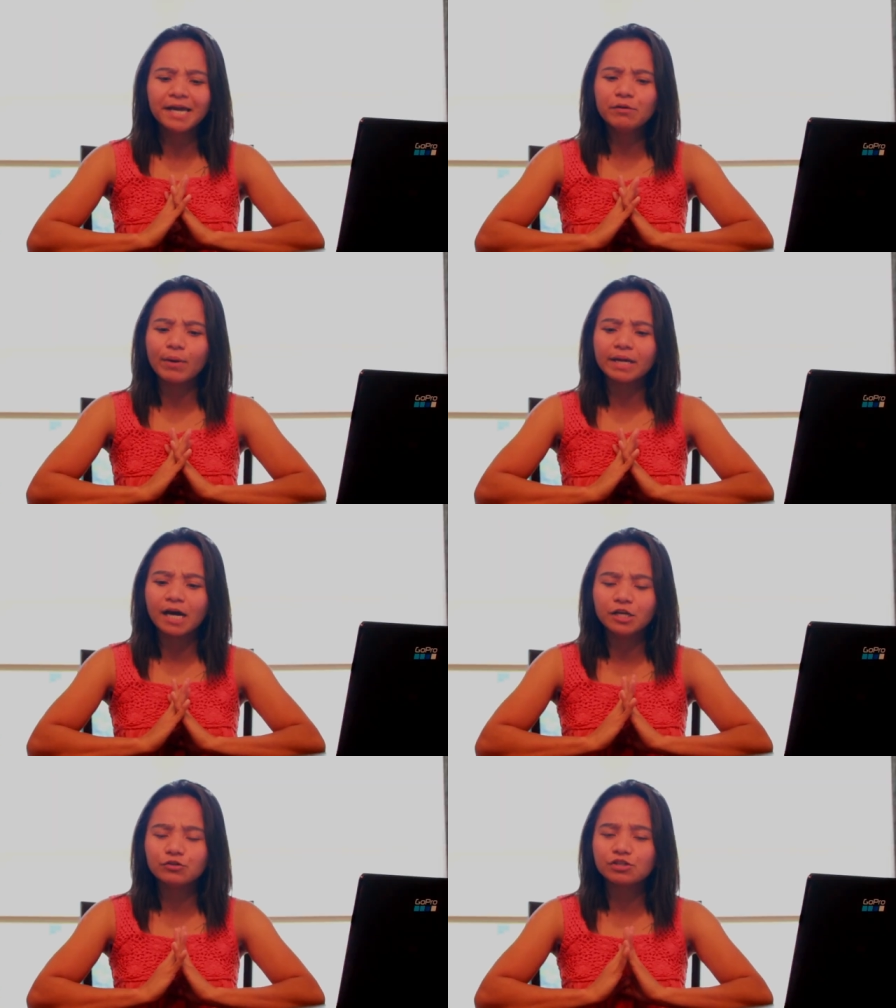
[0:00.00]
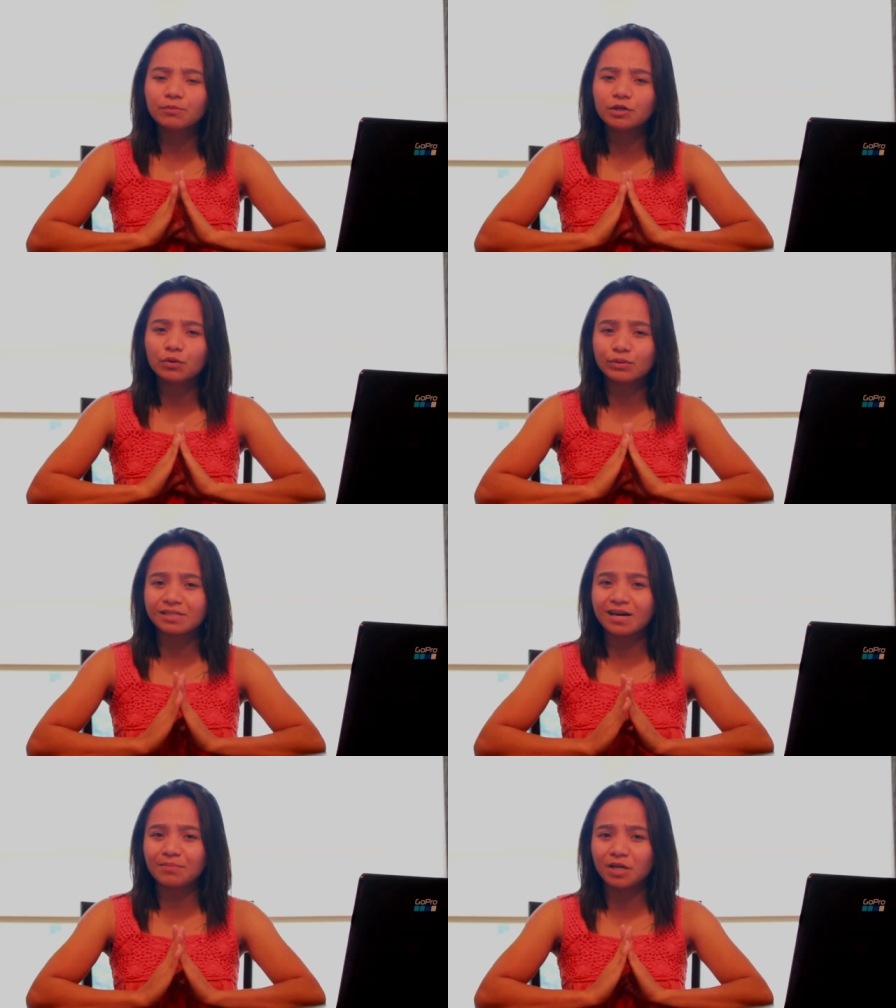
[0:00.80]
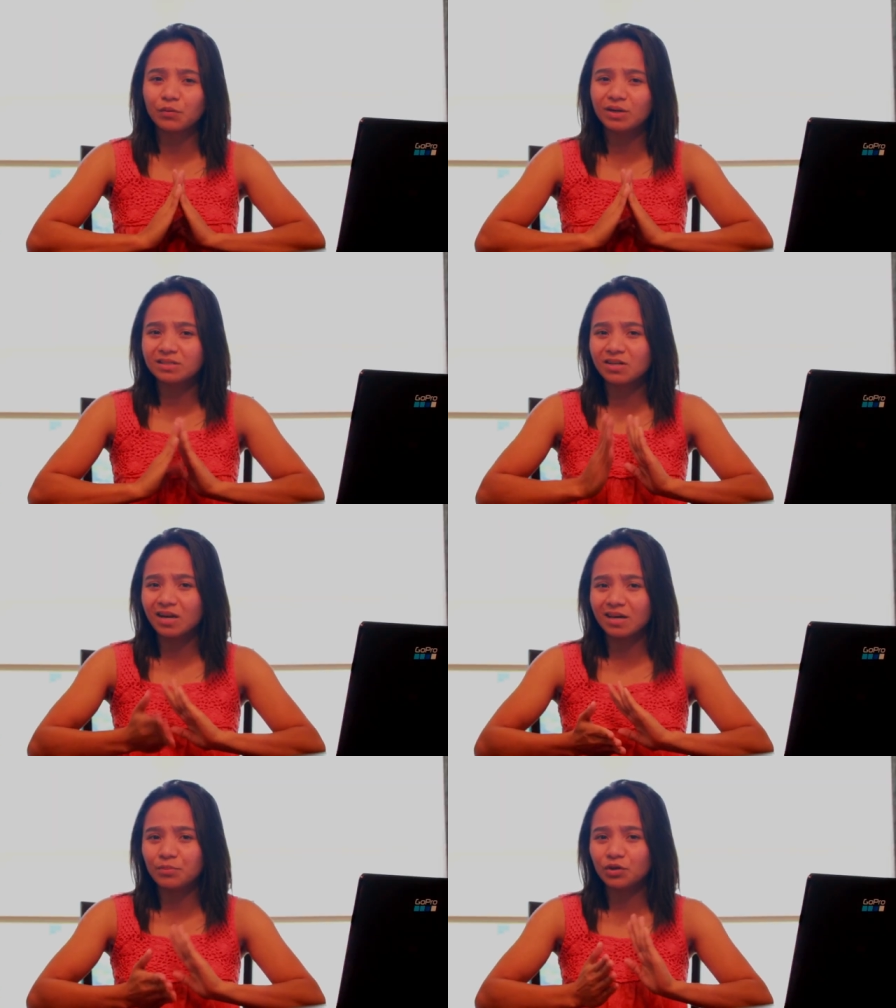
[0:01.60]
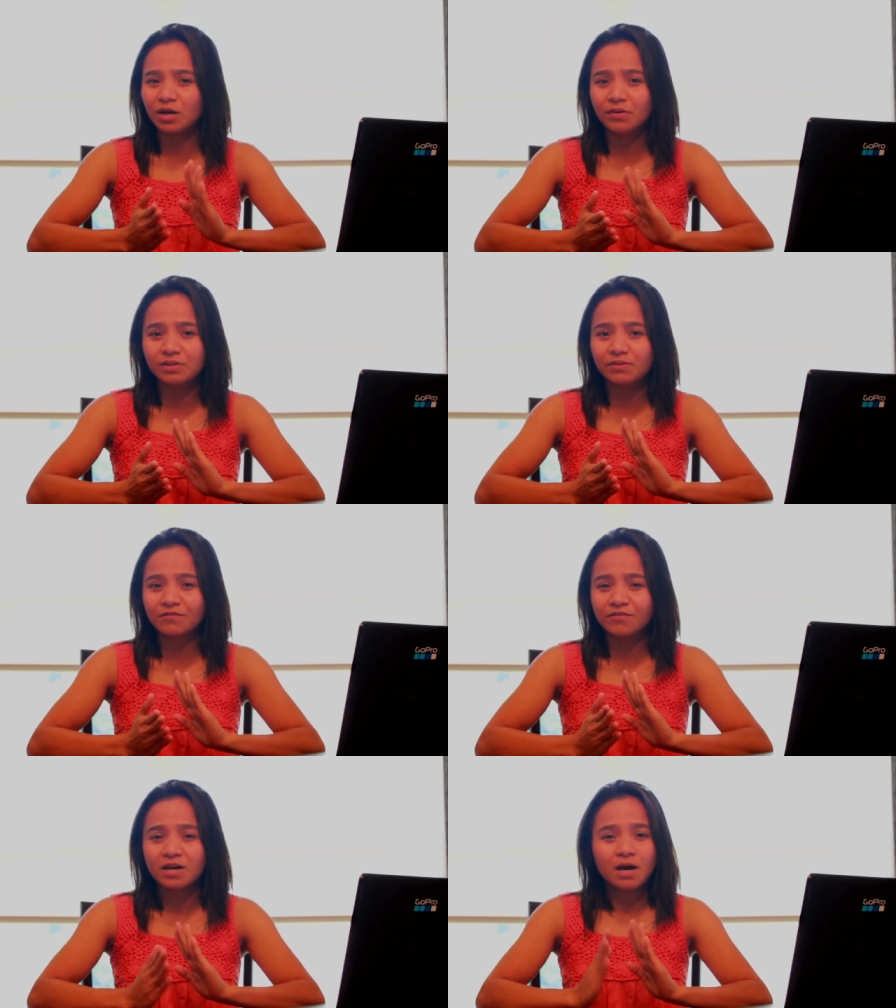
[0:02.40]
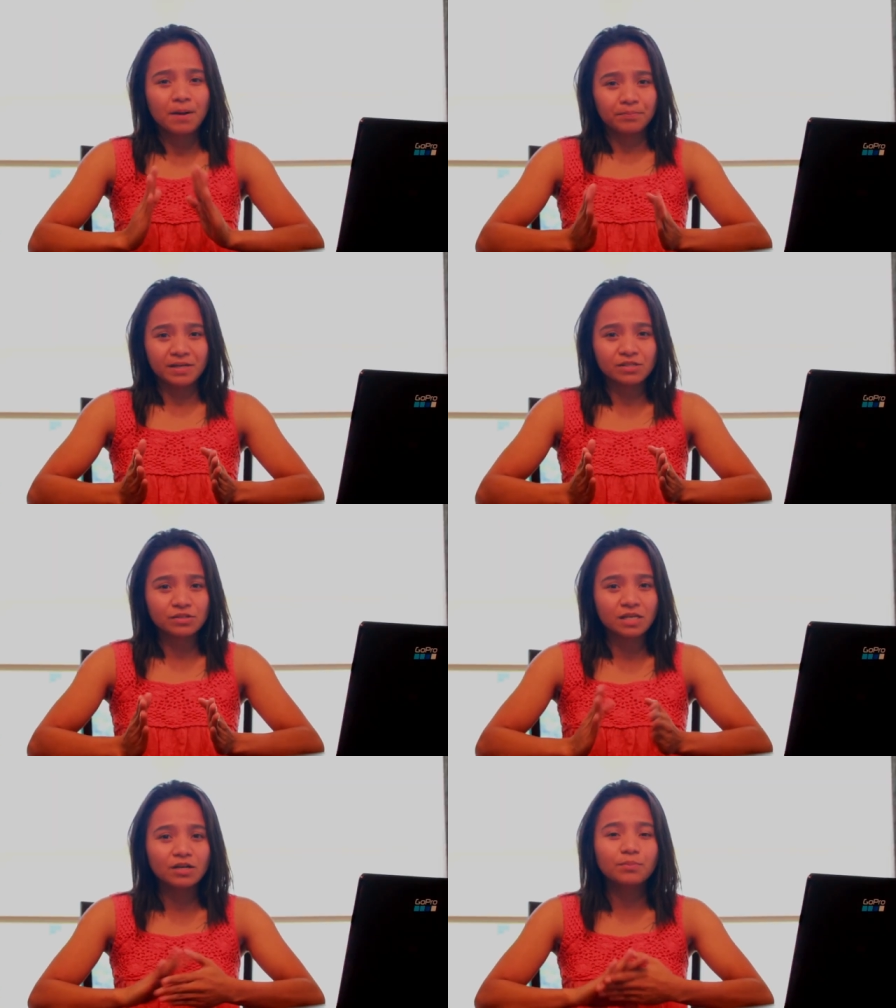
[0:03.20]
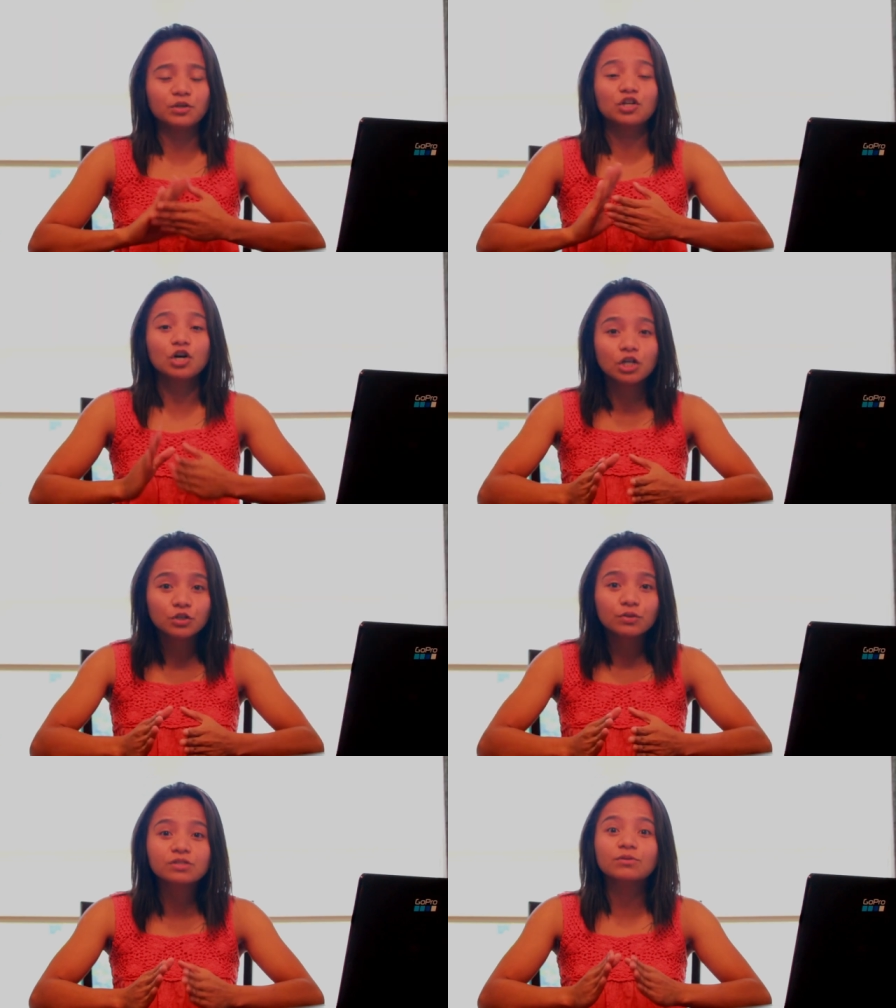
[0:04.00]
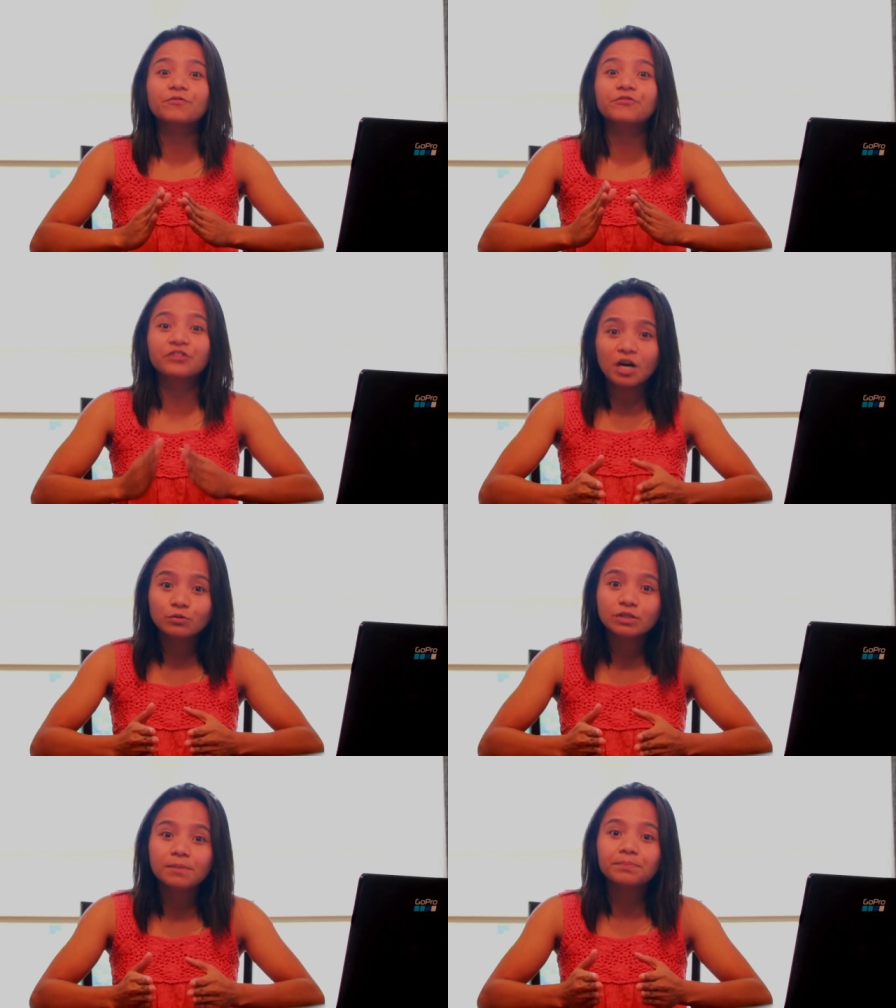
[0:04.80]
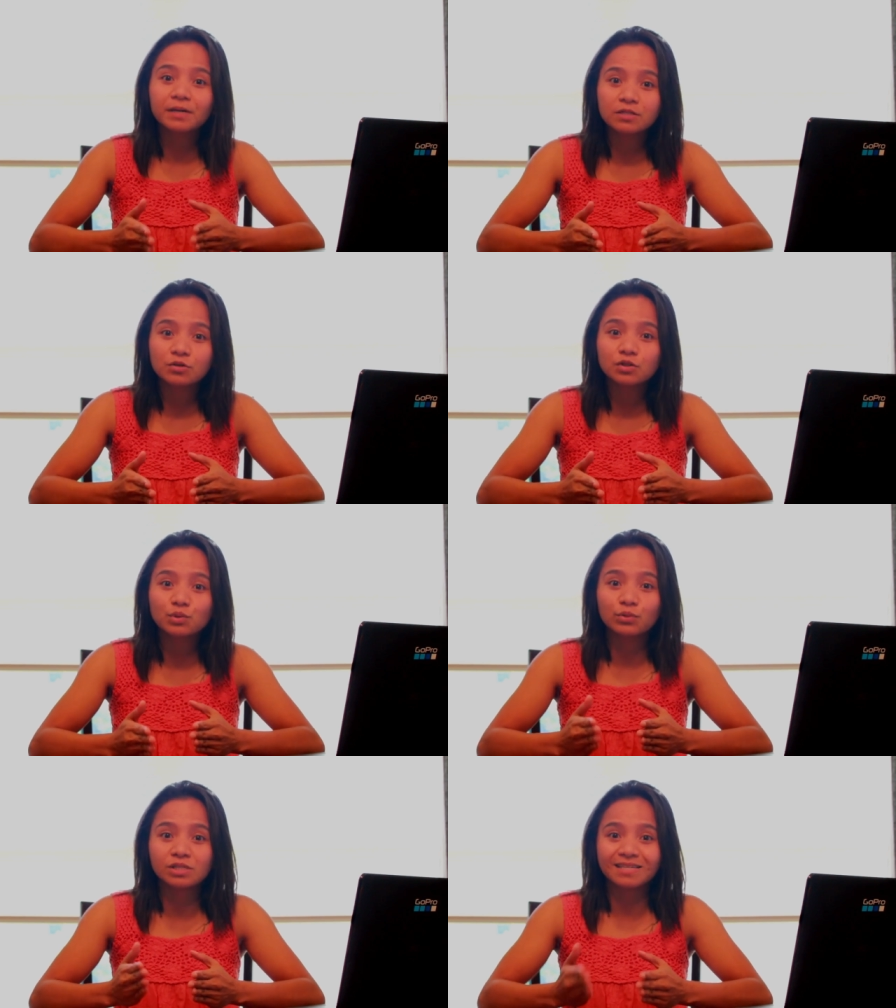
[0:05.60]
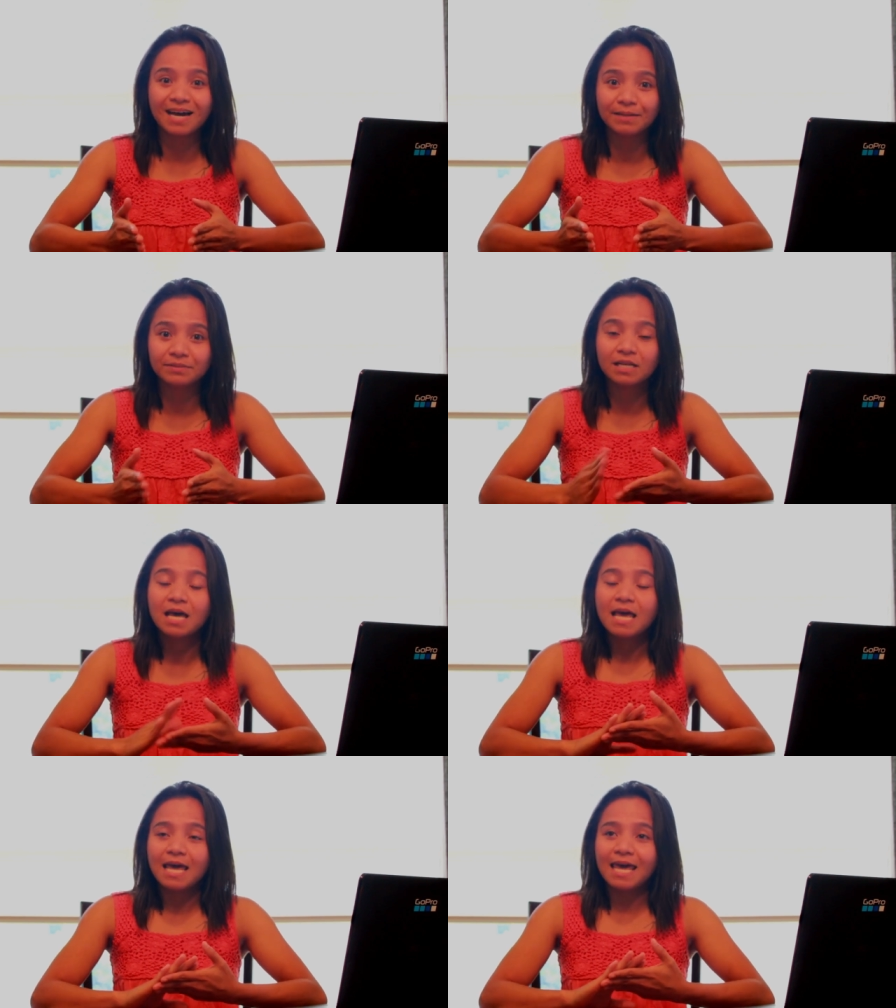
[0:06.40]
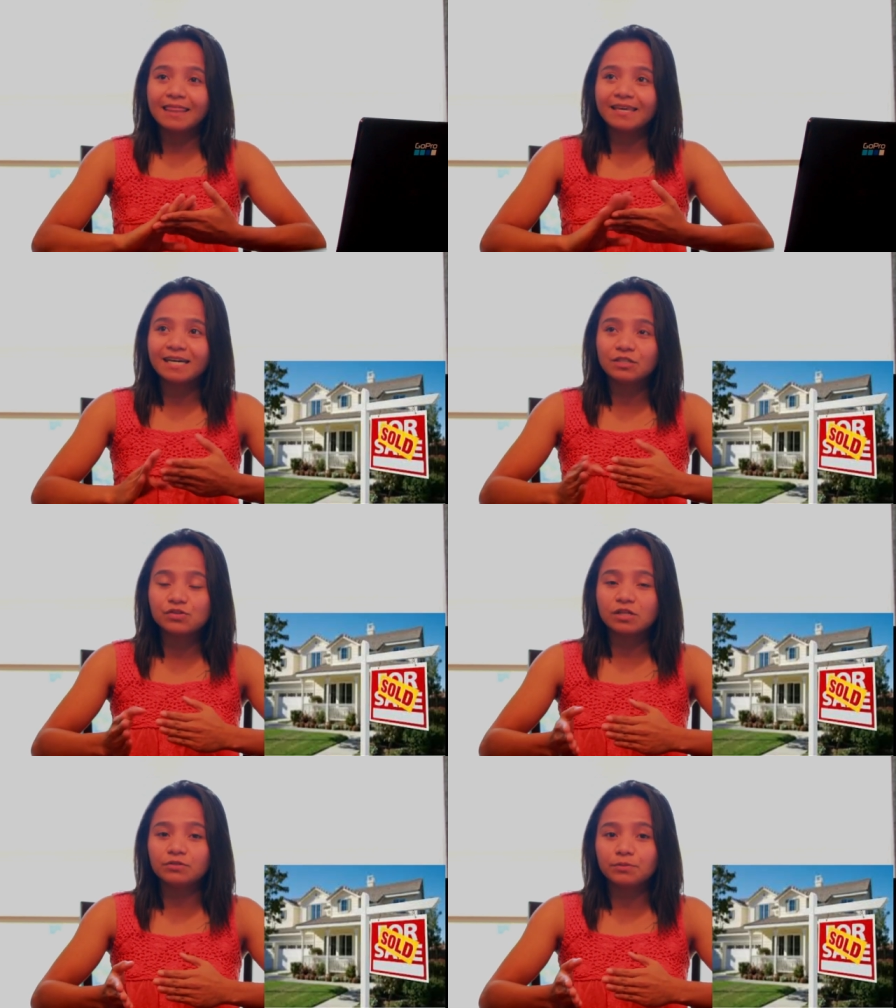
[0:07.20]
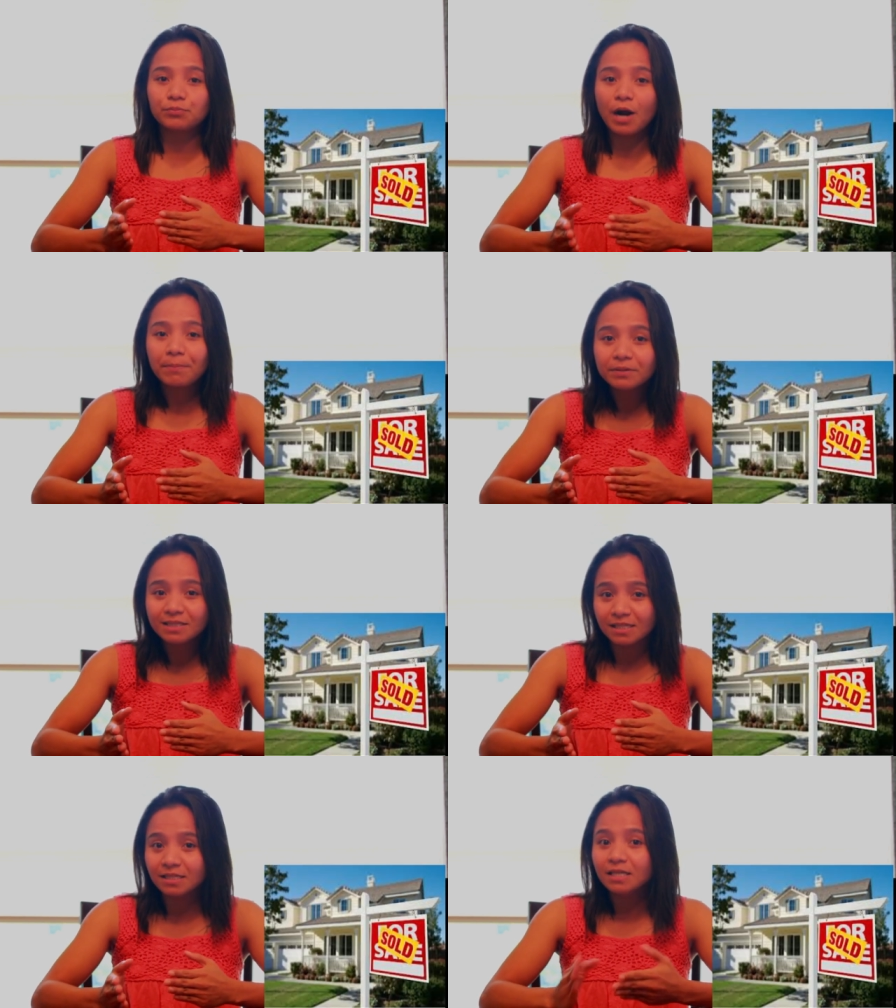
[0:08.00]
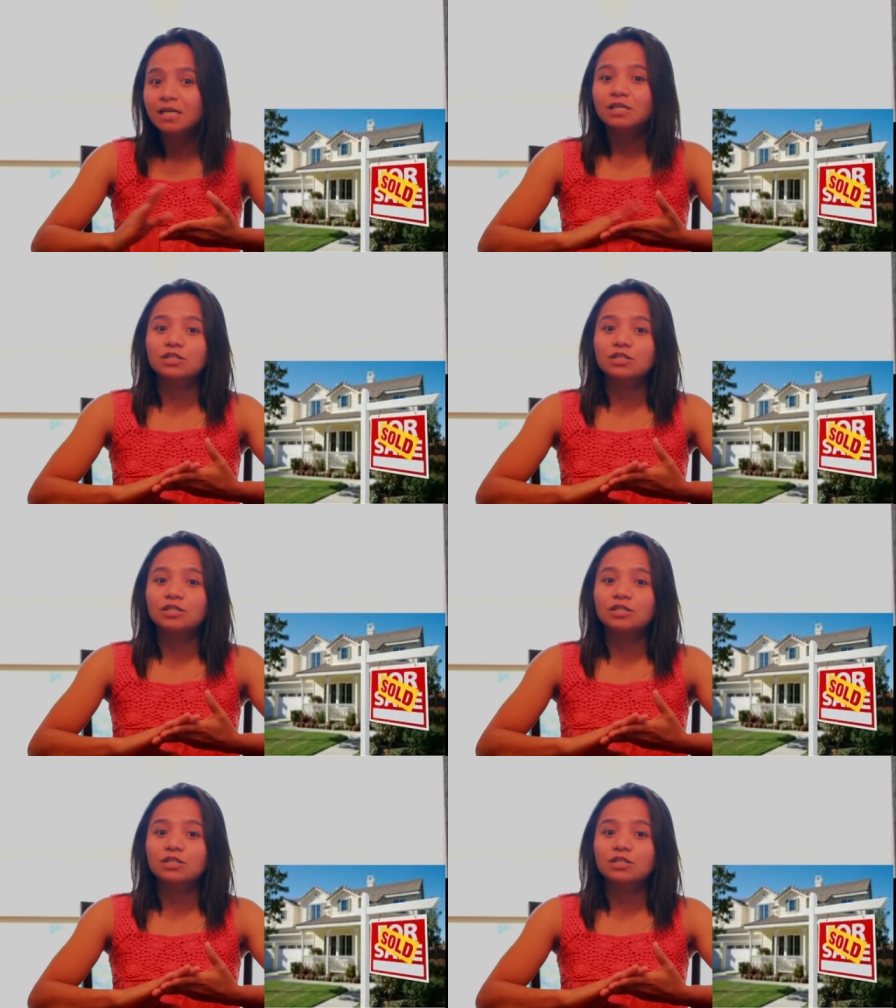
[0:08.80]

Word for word: Anyway, I knew someone who was scammed. Like, we're not talking about hundreds of pesos here, but hundreds of thousand pesos were scammed. And they had to sell their property